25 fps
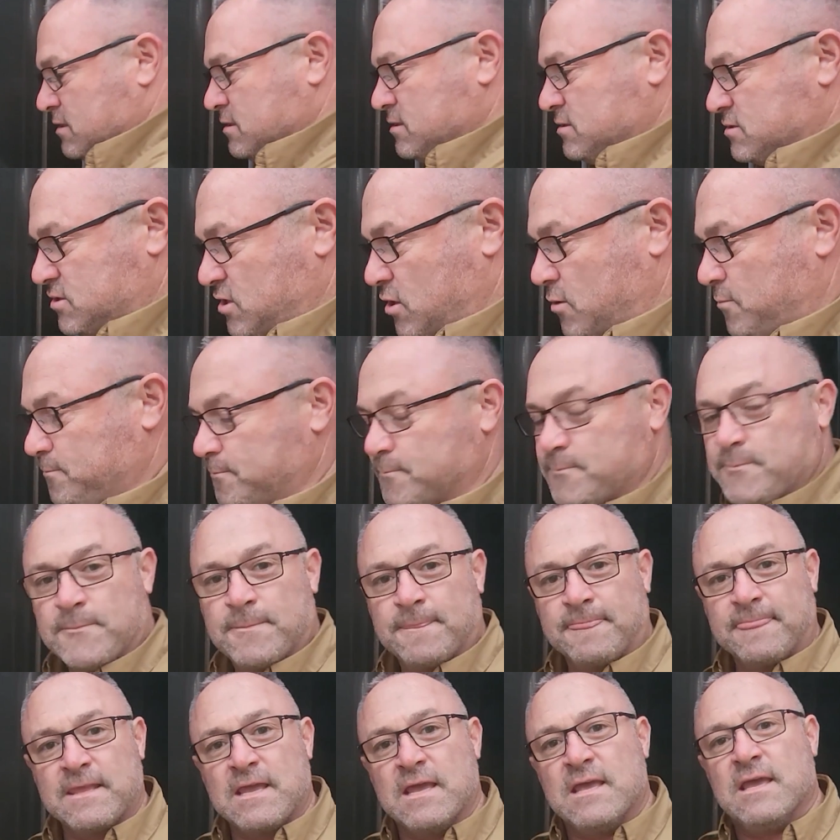So
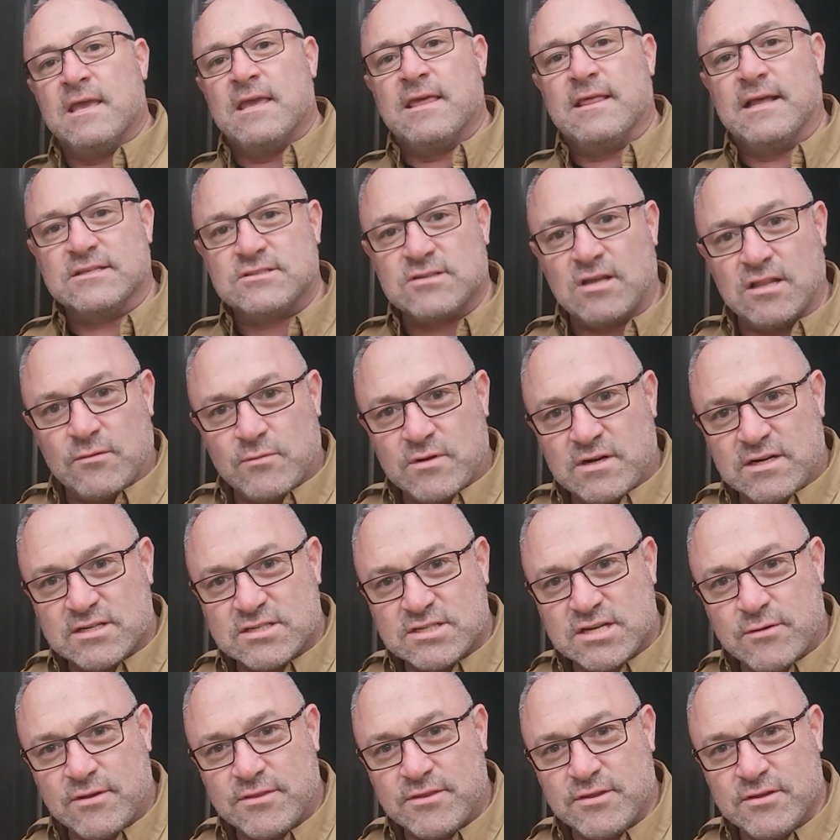that's all I wanted to
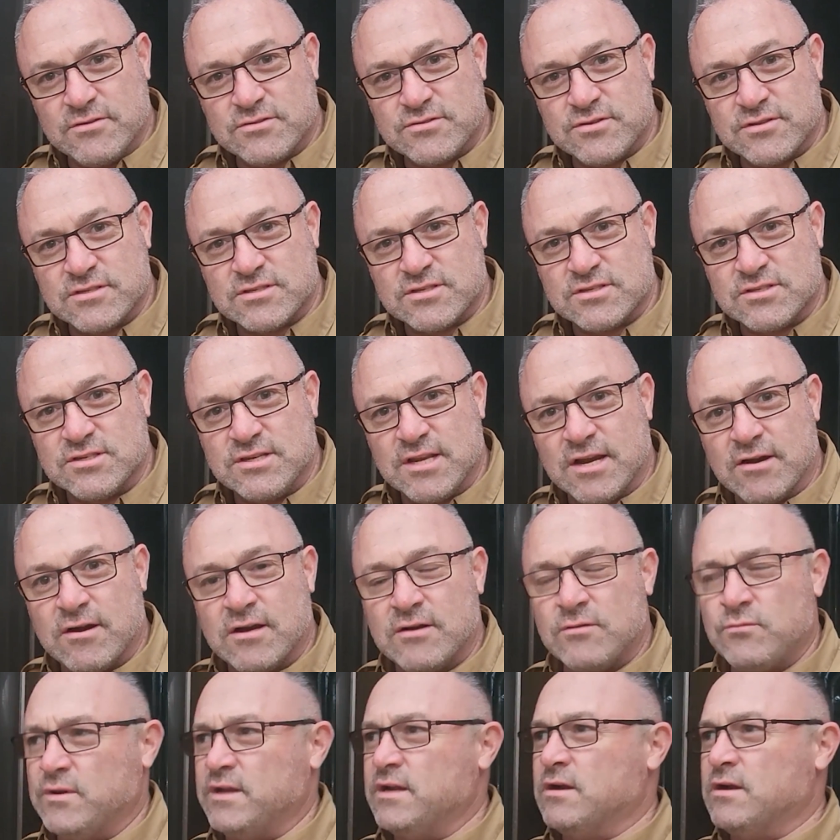share with you. So this is Darren.